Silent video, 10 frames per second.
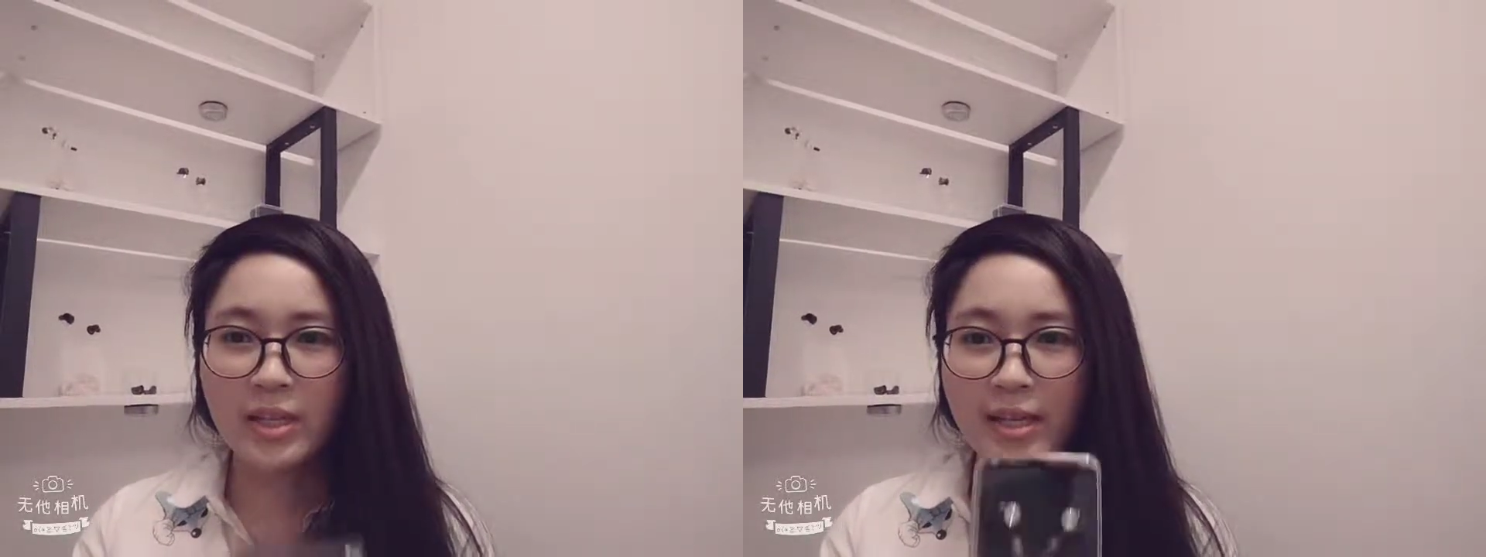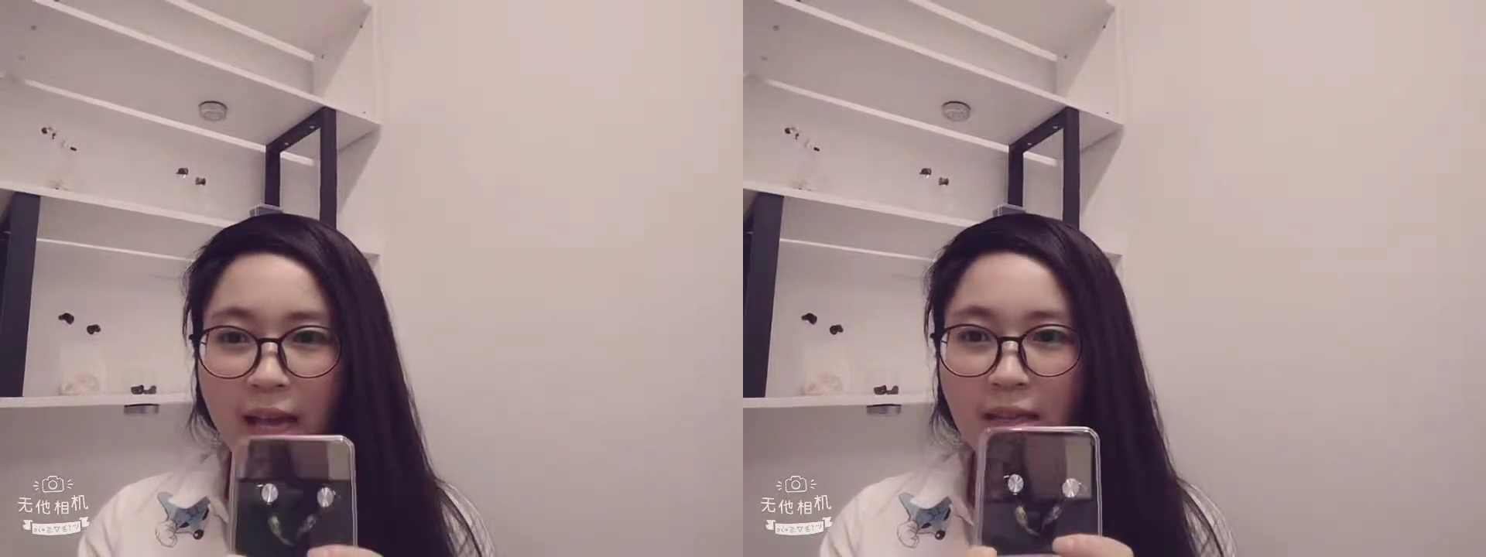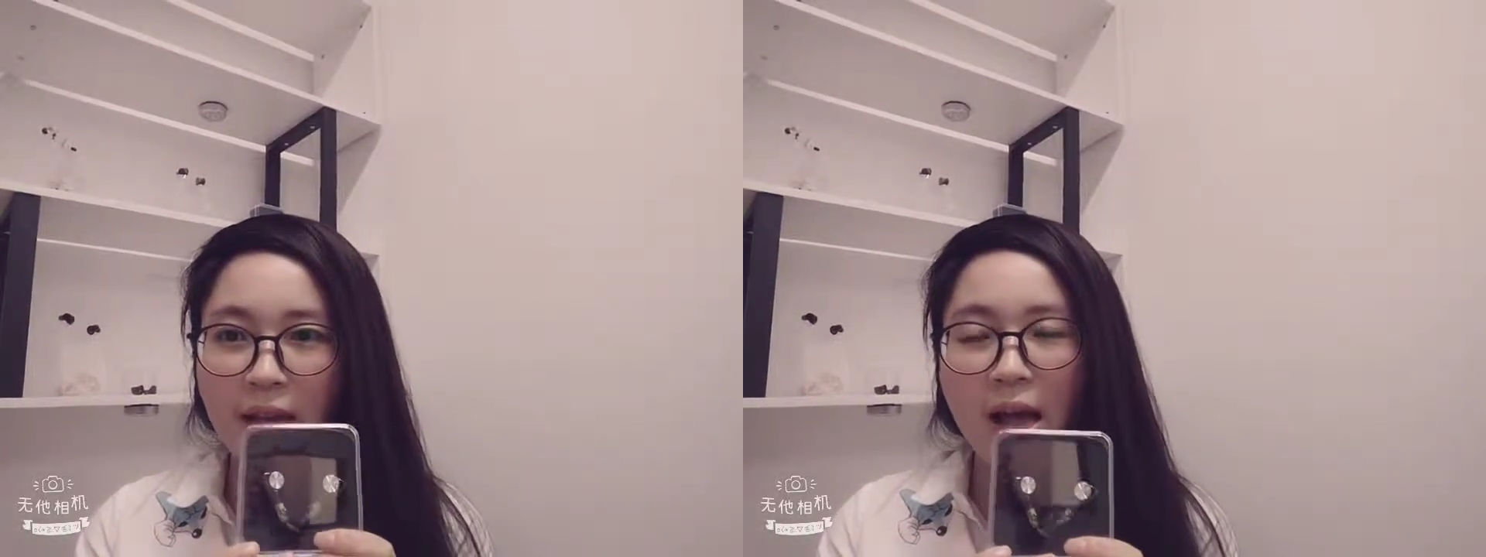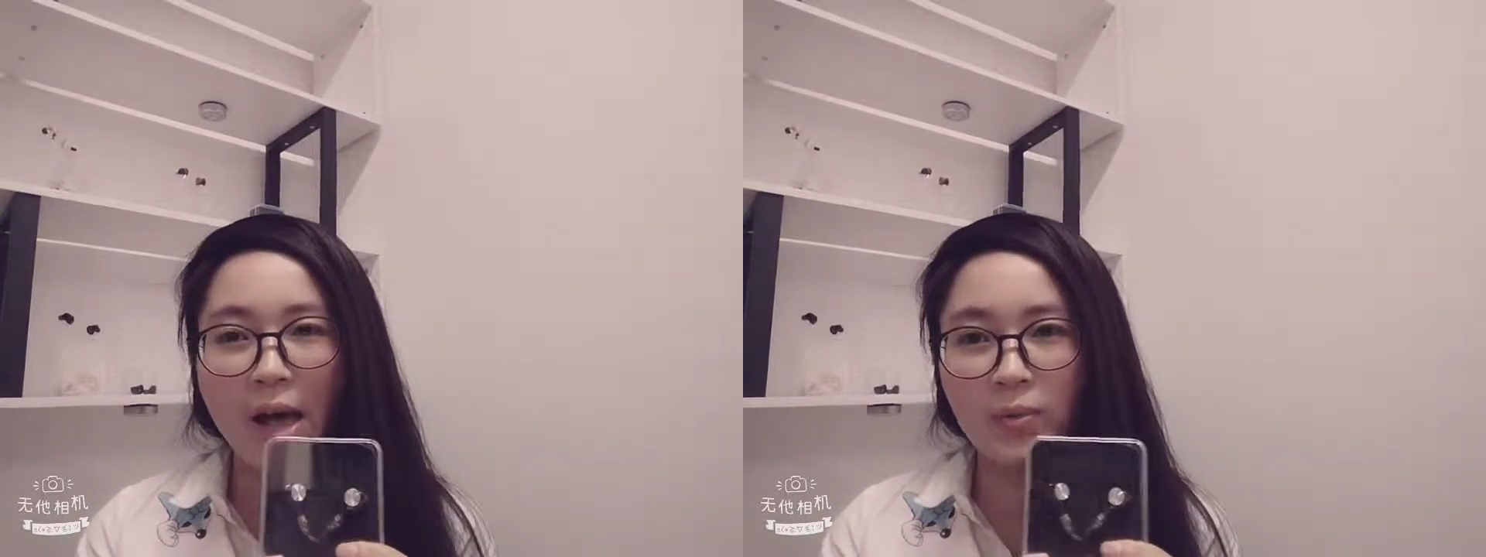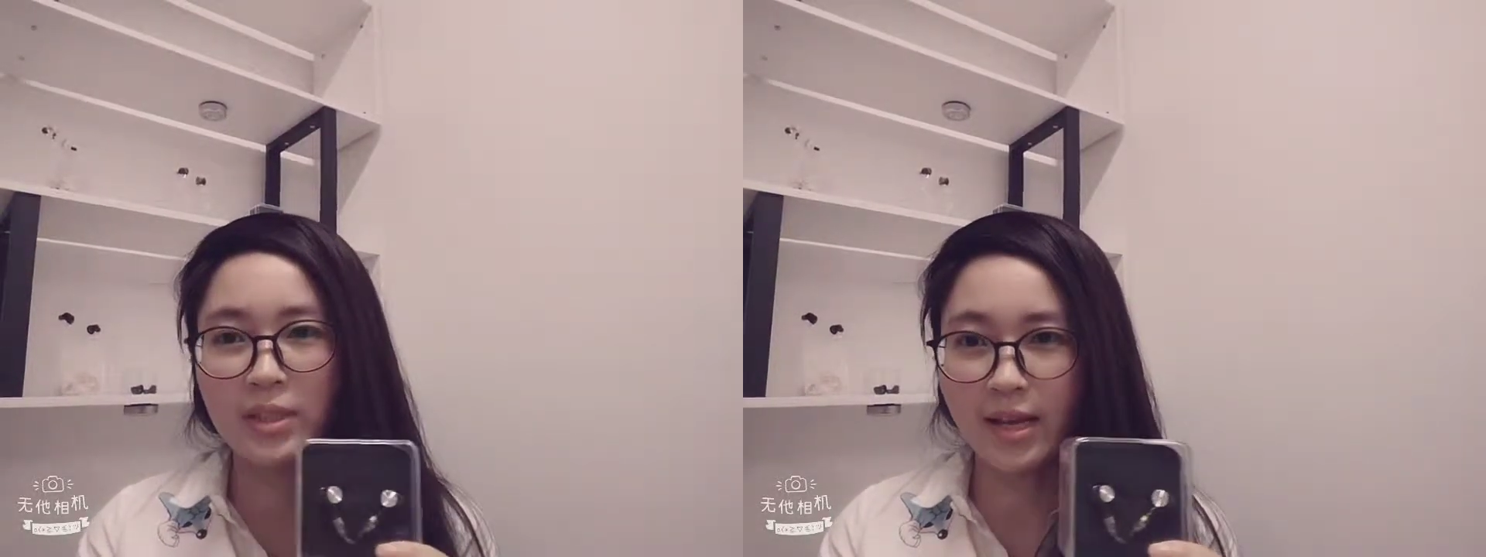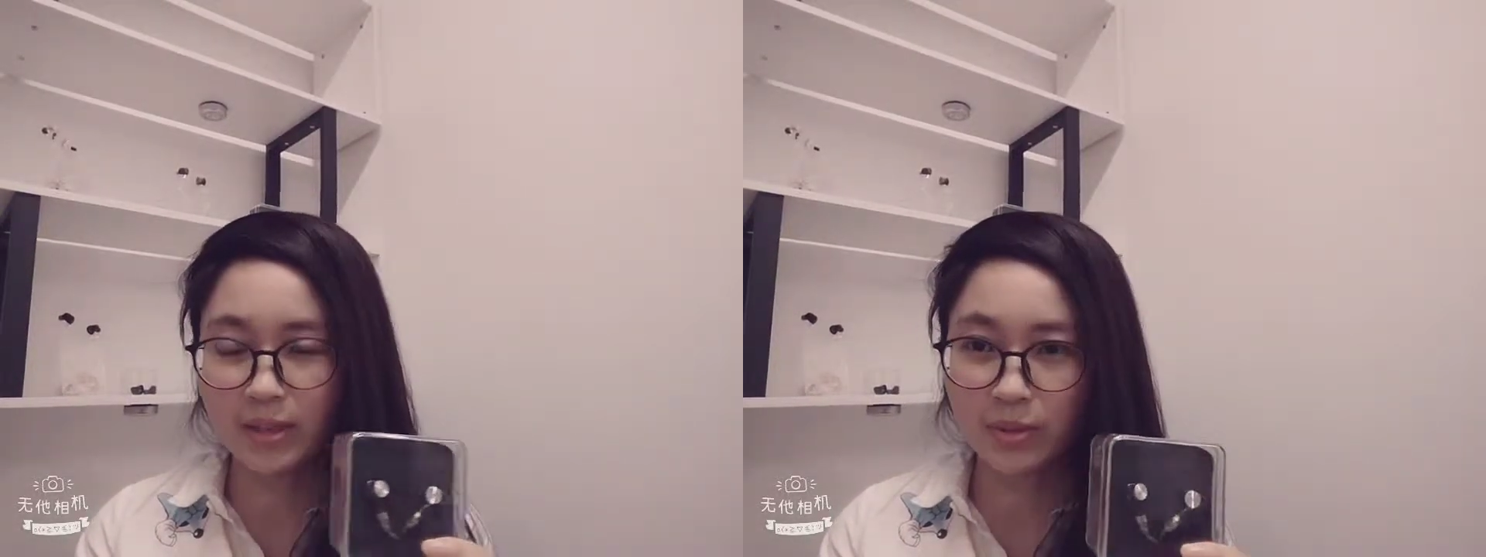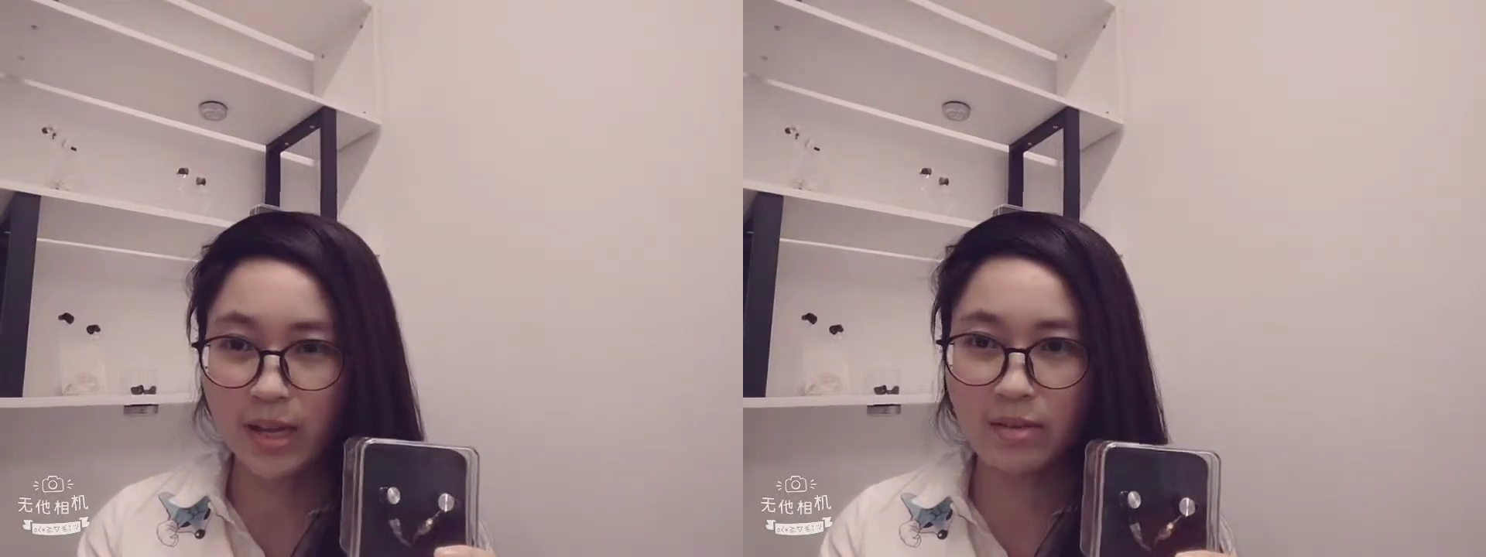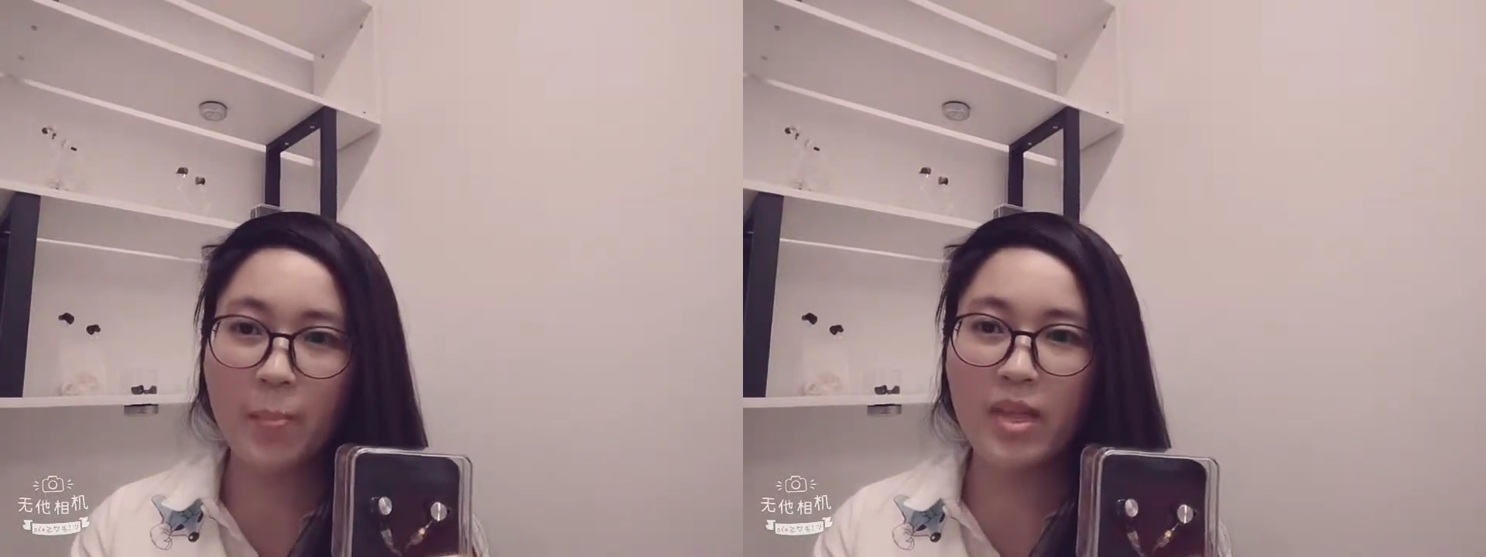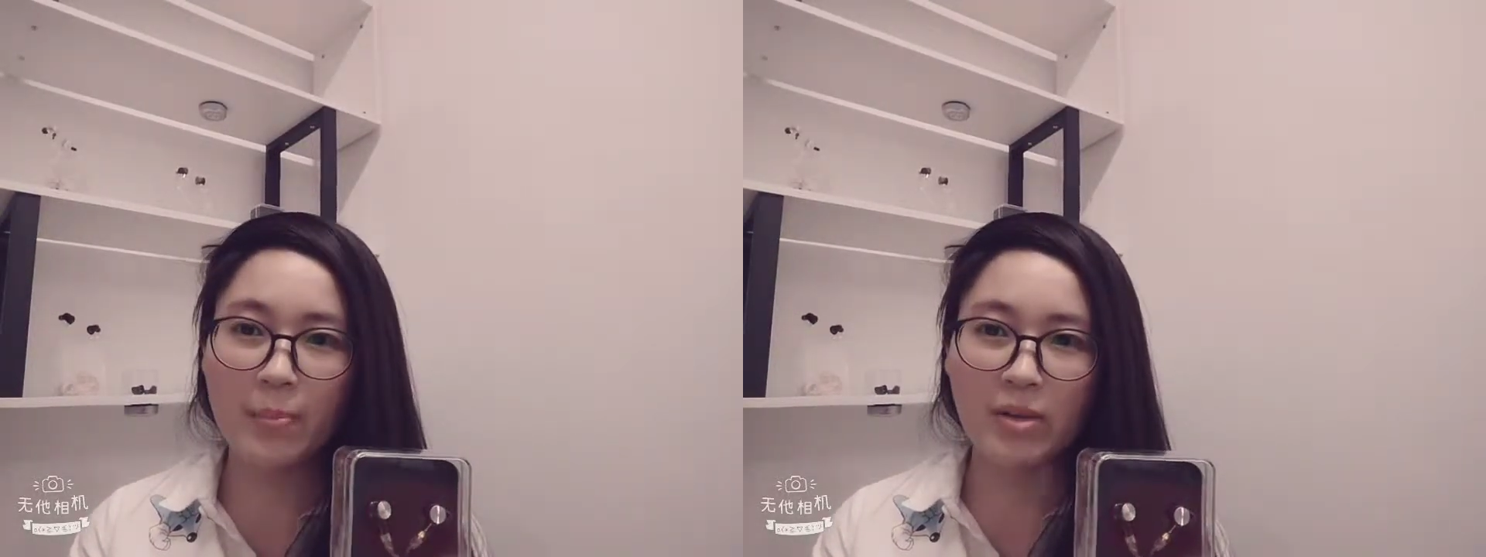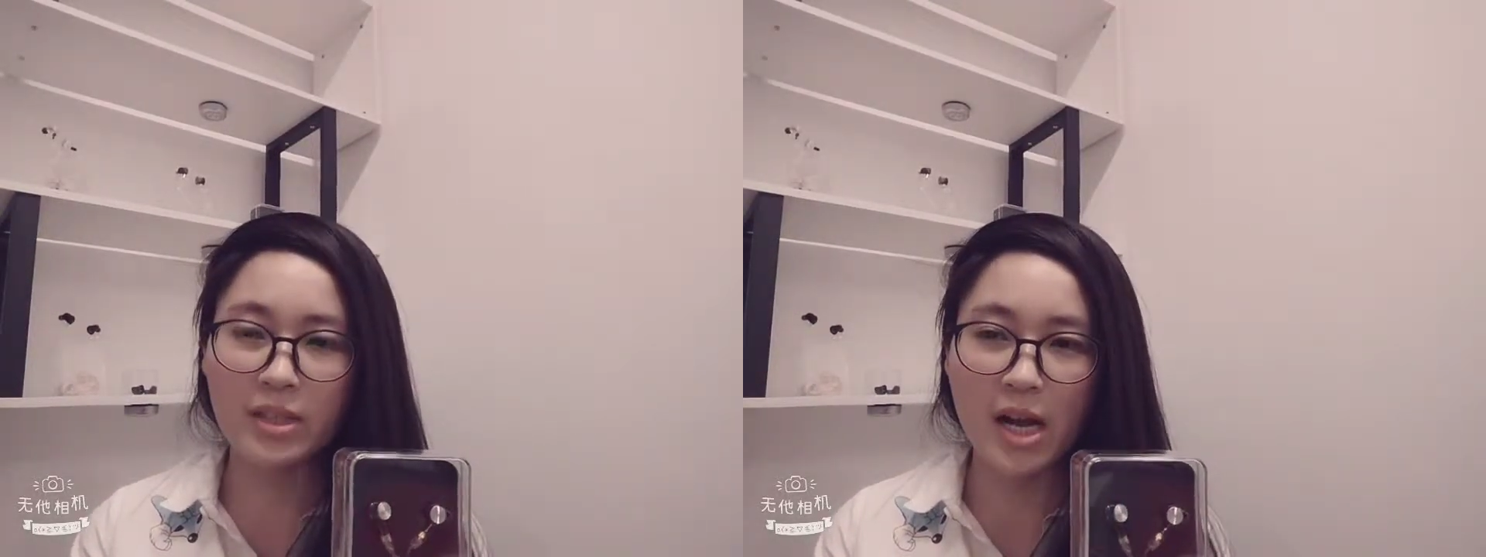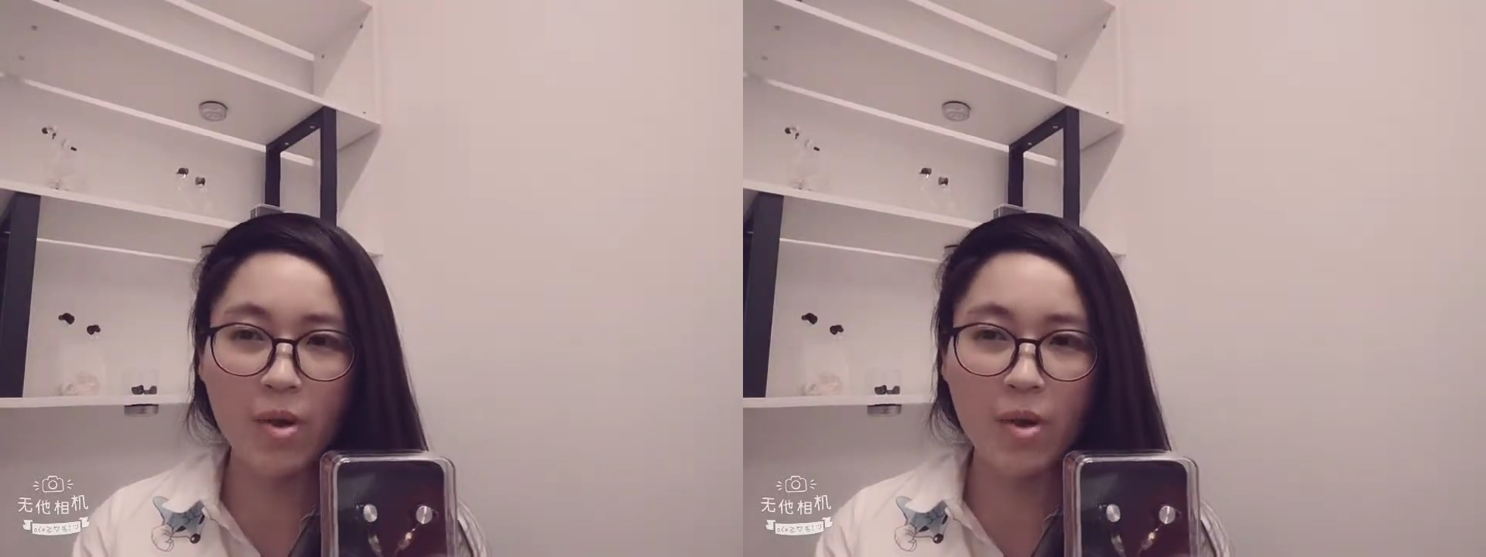Today, I would like to tell something about